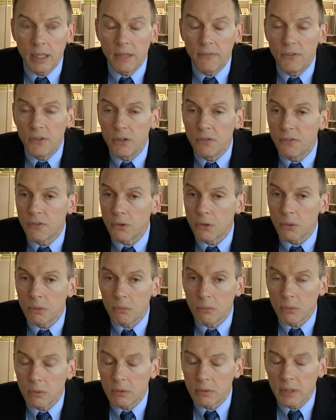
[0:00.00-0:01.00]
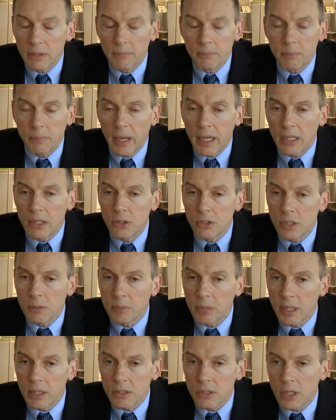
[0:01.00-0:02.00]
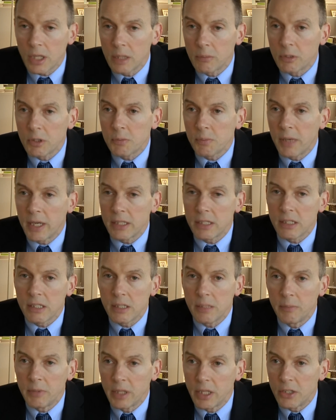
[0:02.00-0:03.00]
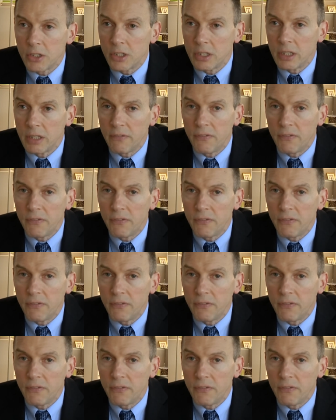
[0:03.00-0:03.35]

if you for if, by using SolidWorks plastic simulation,